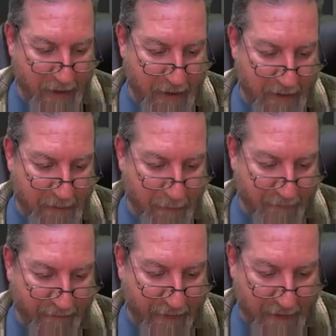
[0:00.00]
to get some
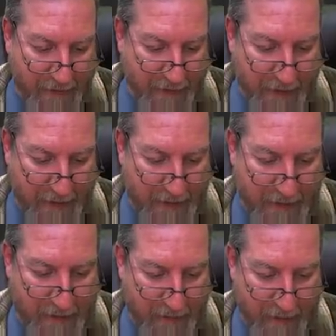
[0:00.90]
reflected light
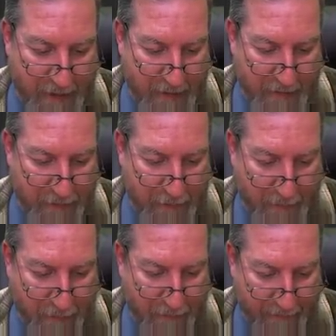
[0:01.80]
in here now. That's what
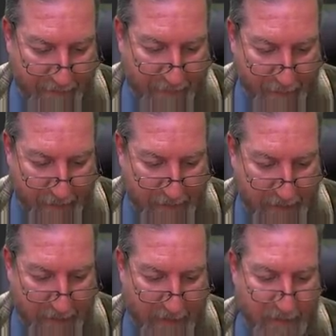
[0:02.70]
I'm
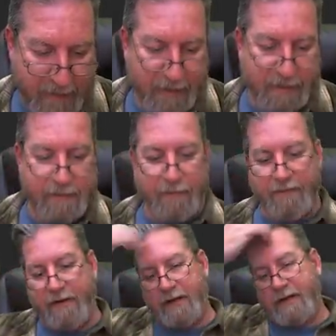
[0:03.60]
focusing on, getting some
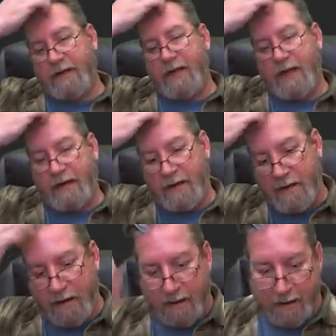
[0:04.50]
reflected light
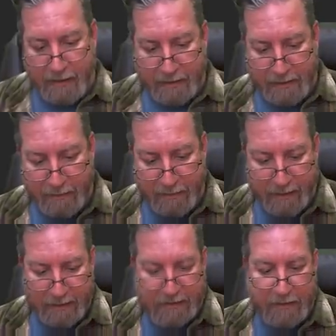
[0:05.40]
onto some of
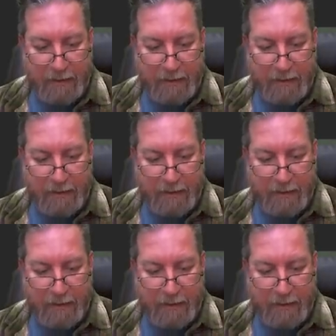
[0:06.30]
these